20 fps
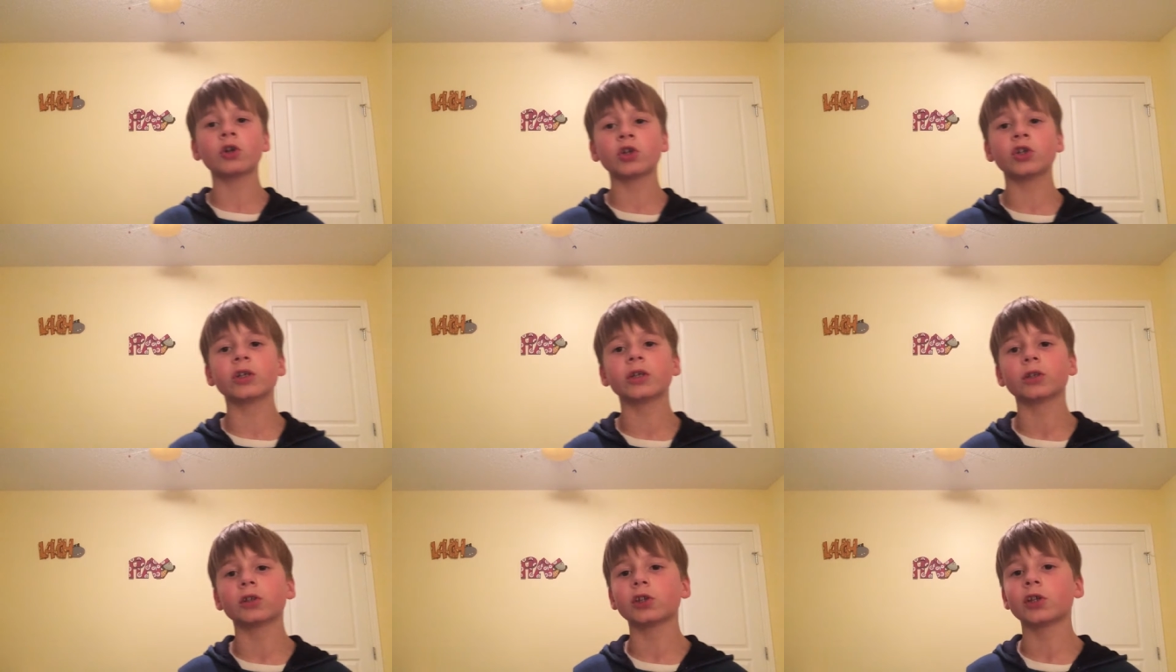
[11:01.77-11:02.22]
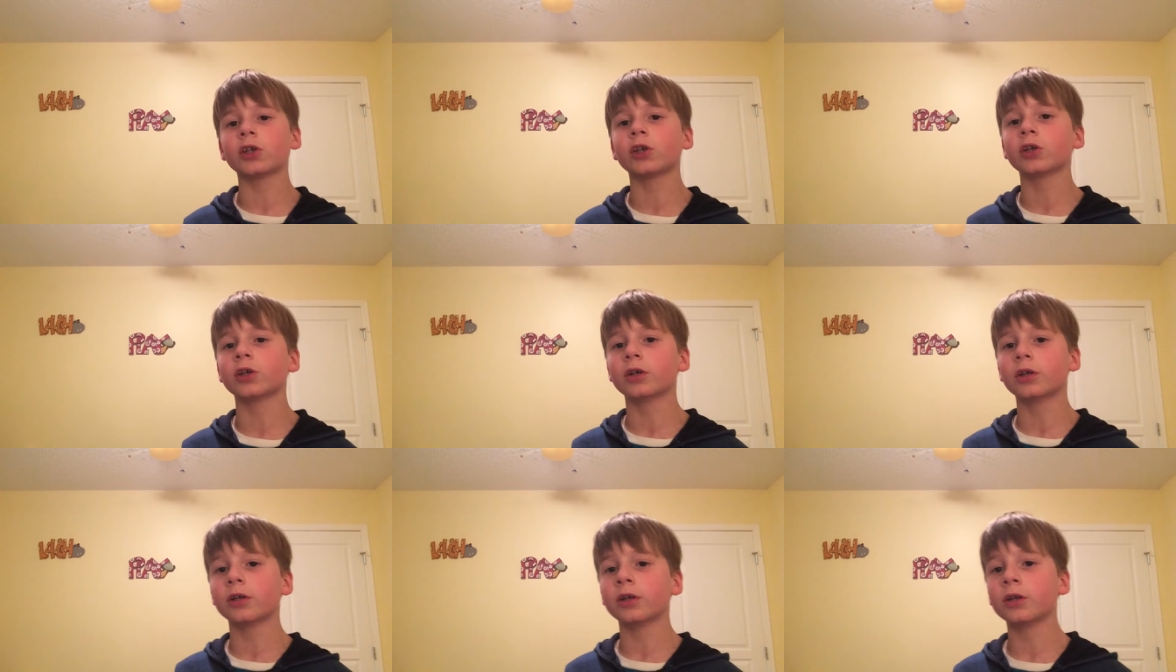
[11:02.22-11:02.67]
really
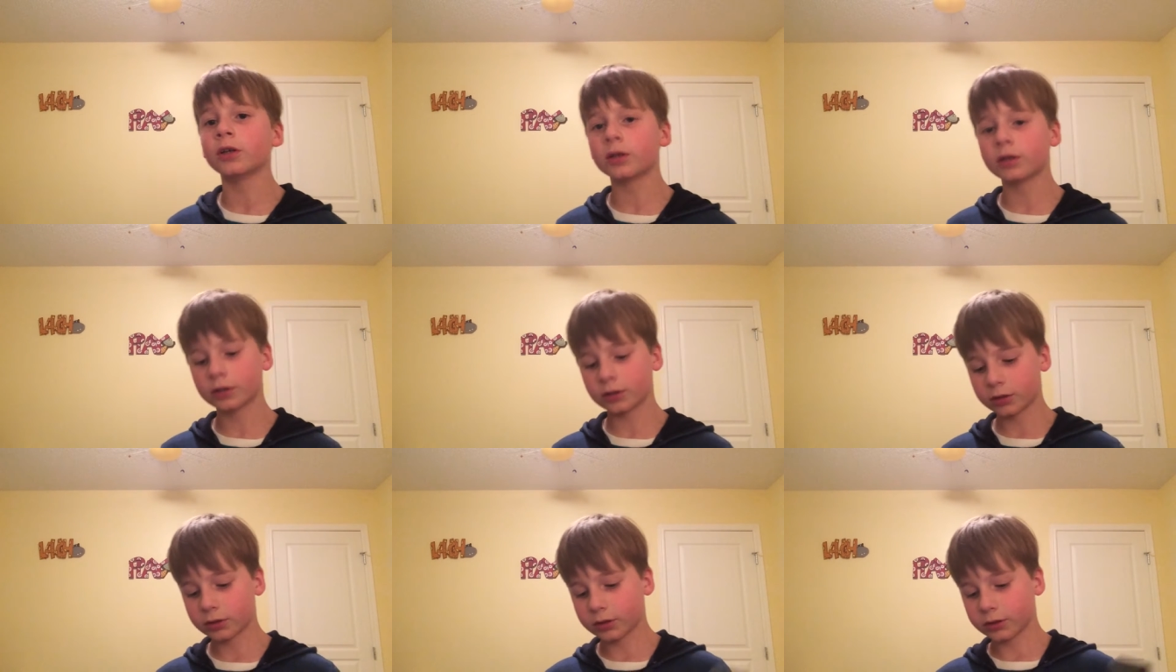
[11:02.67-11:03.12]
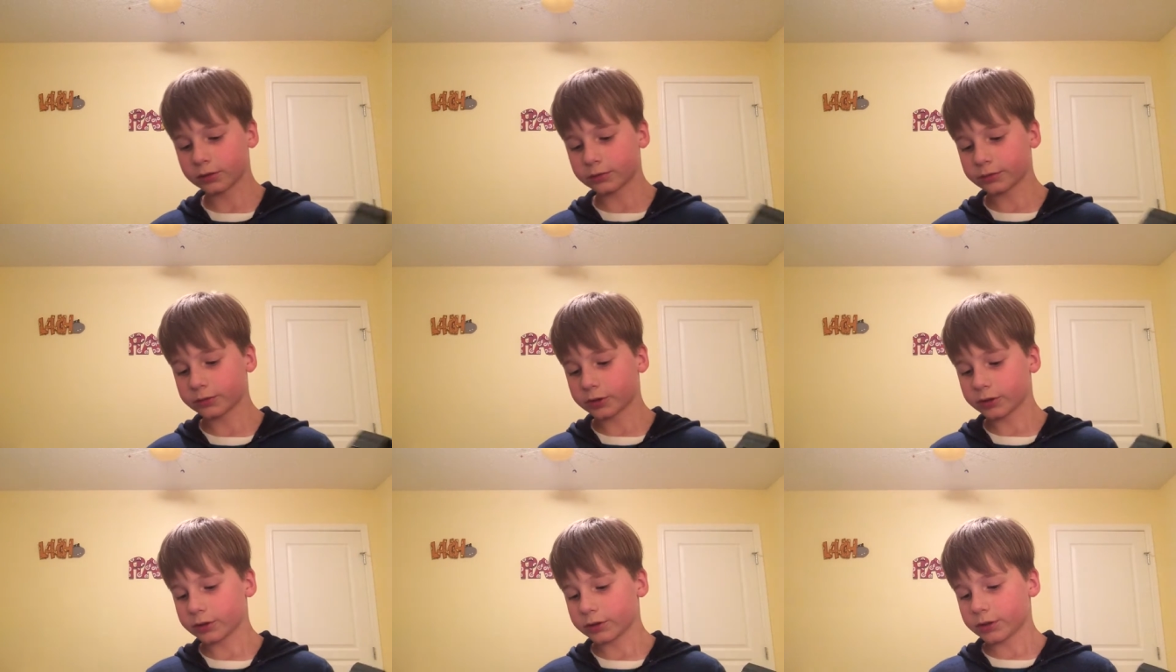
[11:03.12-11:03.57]
good.
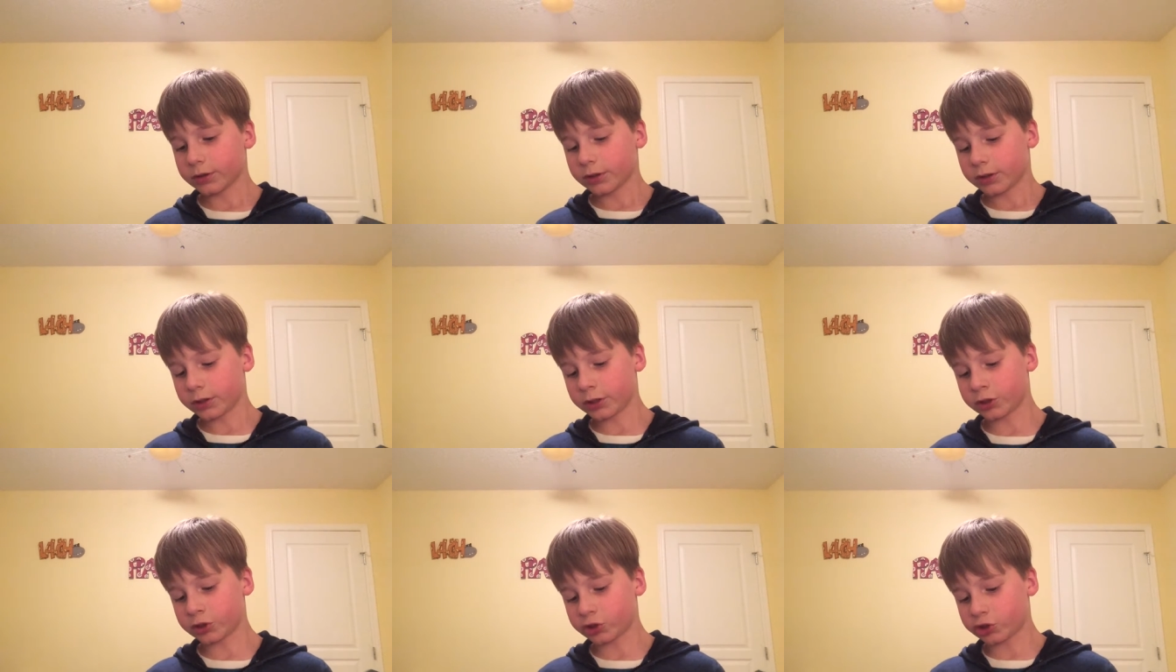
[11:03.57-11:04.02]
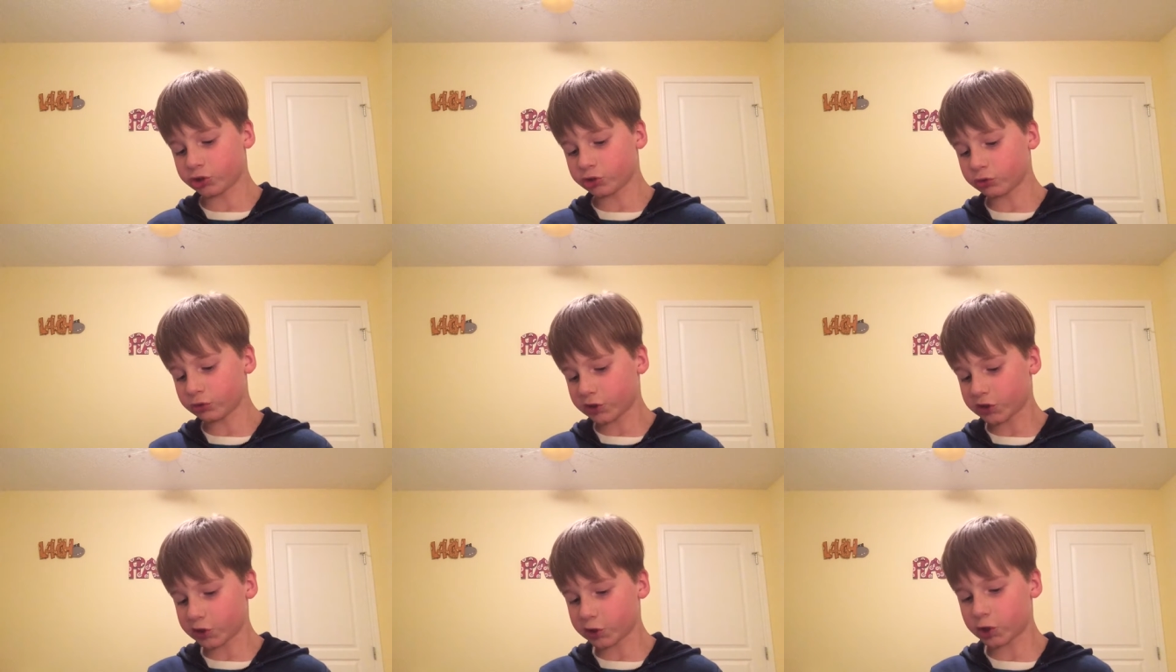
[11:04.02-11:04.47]
It
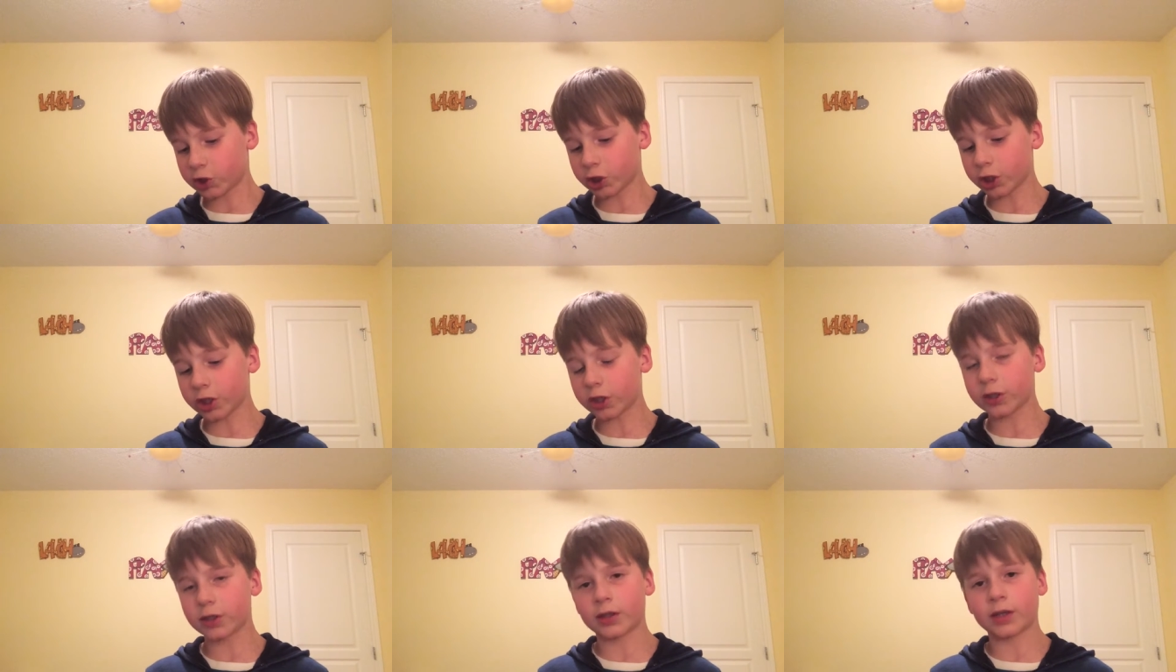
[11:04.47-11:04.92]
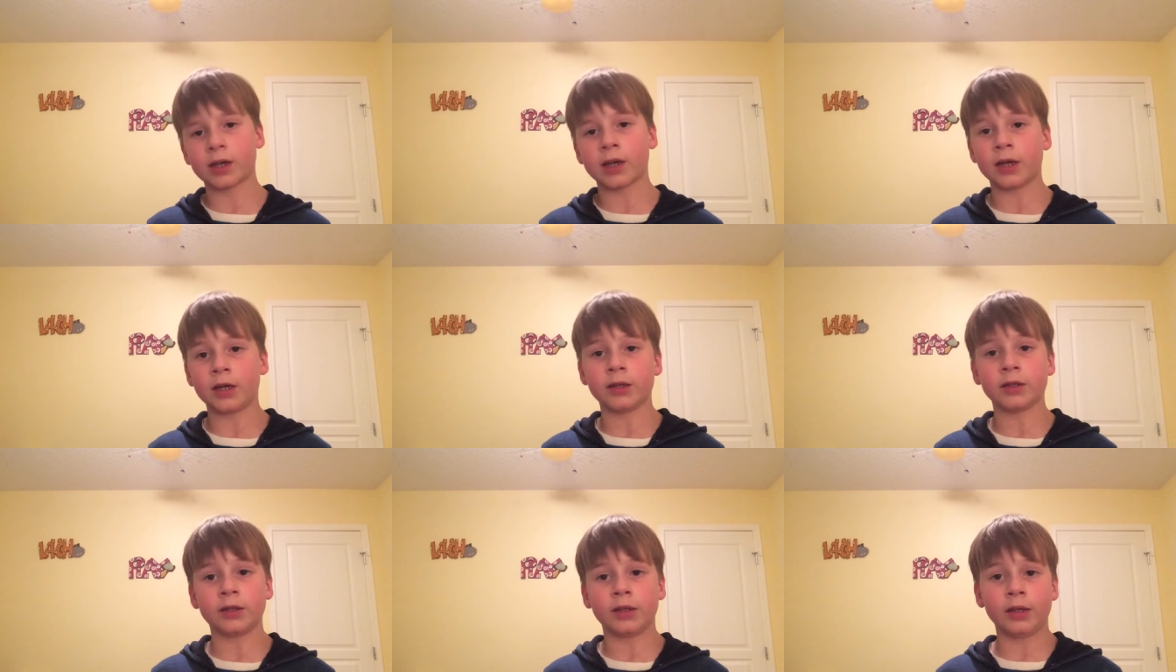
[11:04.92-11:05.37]
shoots good
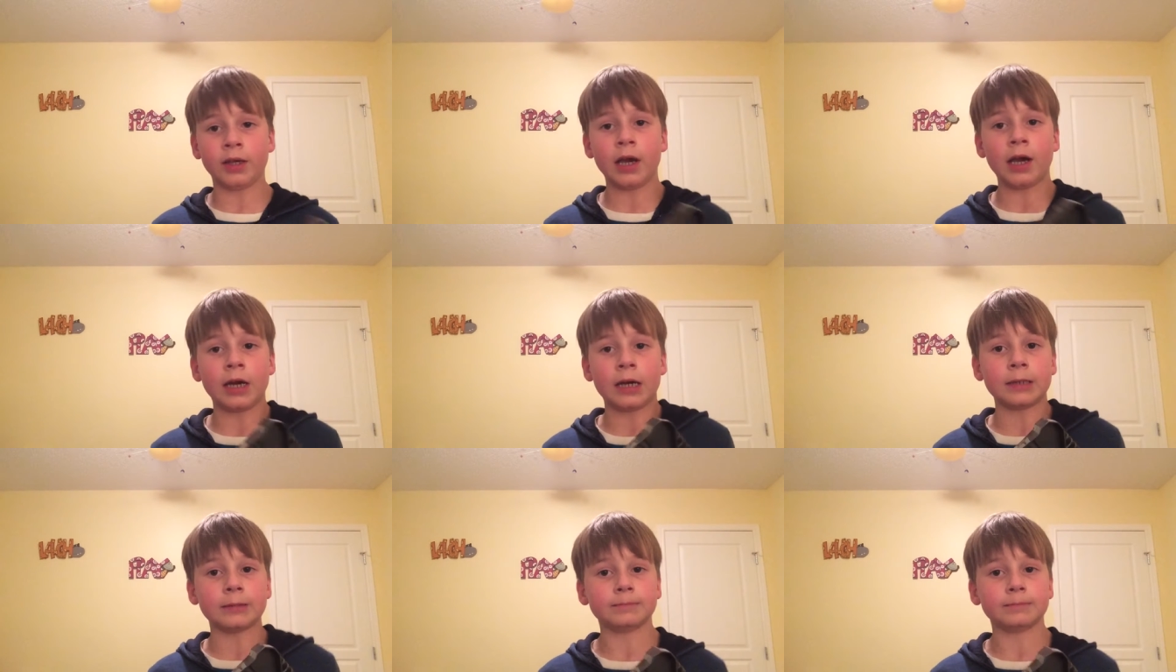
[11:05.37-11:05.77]
and yeah.